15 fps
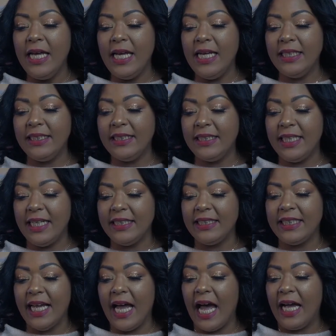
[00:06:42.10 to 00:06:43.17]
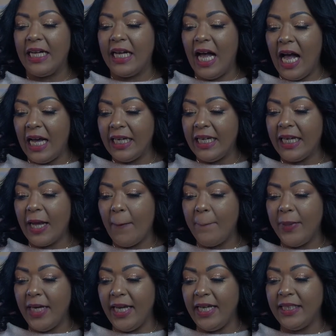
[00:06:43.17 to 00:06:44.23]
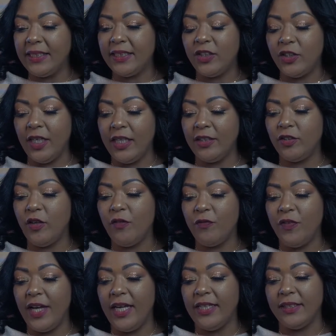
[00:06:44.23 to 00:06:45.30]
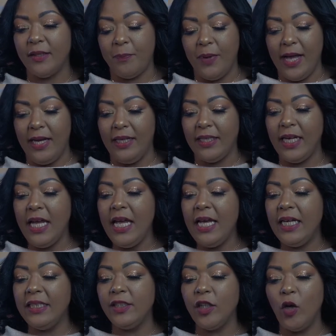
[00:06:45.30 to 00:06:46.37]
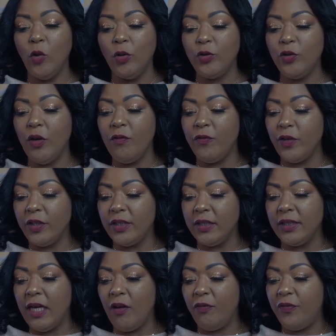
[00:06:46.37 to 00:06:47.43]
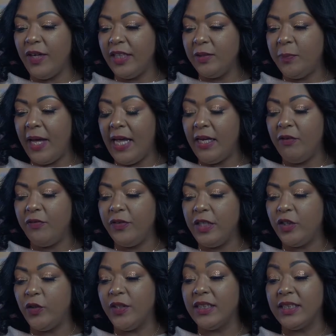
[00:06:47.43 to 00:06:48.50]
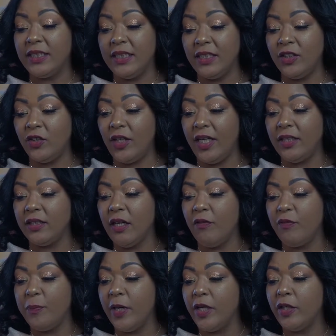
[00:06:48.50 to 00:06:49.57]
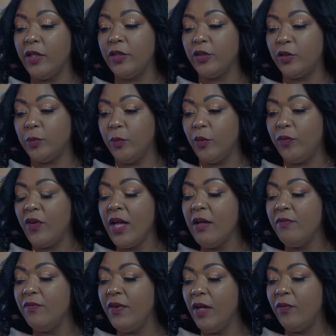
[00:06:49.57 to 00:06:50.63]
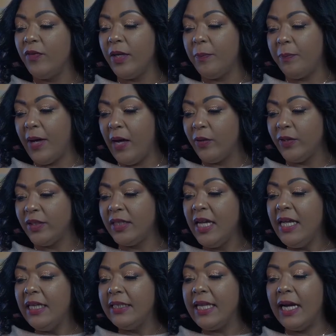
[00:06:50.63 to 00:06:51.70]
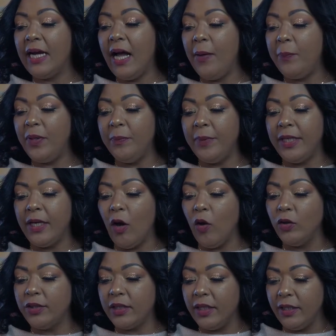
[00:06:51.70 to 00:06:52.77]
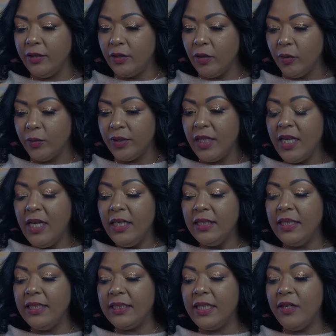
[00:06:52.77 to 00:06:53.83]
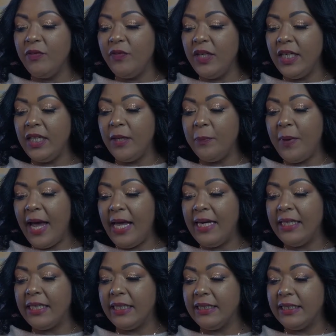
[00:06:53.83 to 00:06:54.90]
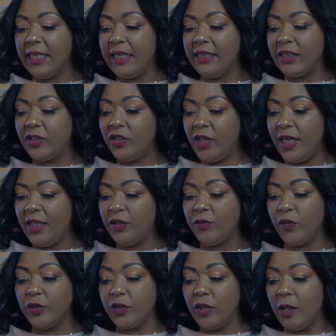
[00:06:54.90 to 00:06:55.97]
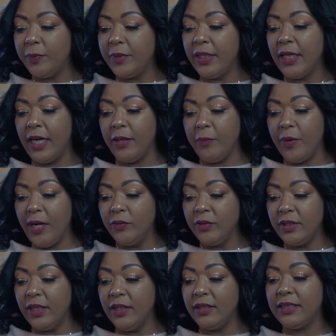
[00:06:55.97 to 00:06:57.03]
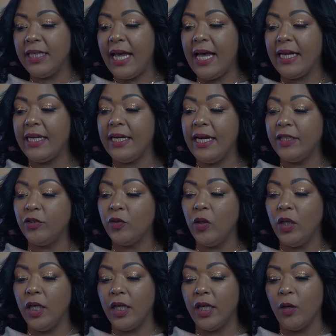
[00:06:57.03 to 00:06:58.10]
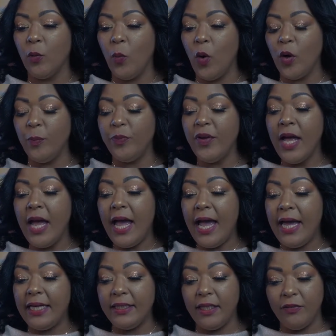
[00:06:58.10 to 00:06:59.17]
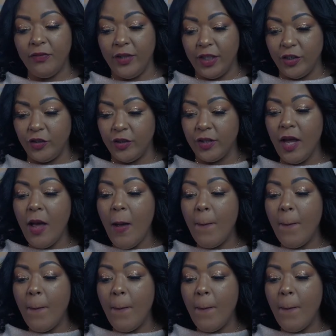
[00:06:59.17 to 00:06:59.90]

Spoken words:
It says the iconic Blaze Chaser Face Palette. It's an ultra versatile face palette featuring 6 shades of butter smooth velvet powders that complement all skin tones. This convenient palette contains shades for sculpting and bronzing to add natural looking warmth and definition.